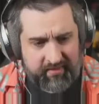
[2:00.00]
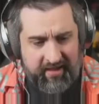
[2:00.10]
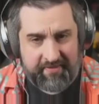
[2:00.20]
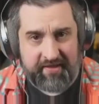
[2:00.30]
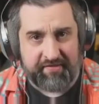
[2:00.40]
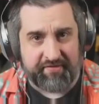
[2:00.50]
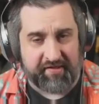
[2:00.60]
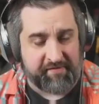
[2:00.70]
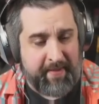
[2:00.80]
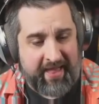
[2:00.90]
and then the
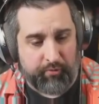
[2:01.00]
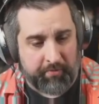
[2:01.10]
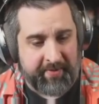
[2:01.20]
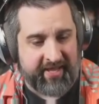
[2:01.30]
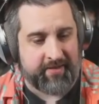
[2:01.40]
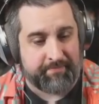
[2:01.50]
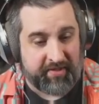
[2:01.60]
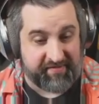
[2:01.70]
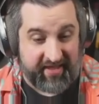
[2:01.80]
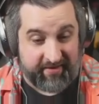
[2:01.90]
spat or pan
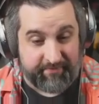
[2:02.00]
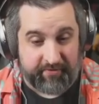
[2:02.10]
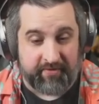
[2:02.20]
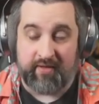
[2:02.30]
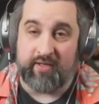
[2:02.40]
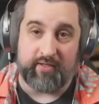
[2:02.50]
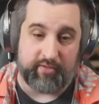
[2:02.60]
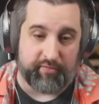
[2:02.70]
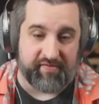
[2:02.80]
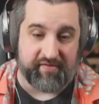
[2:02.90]
plus anvil
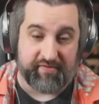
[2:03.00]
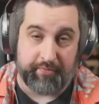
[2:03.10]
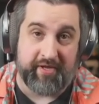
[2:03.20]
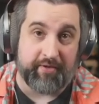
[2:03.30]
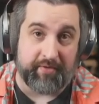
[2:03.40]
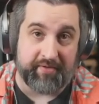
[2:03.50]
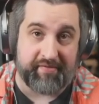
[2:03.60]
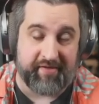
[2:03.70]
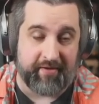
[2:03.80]
loses 3 gold. So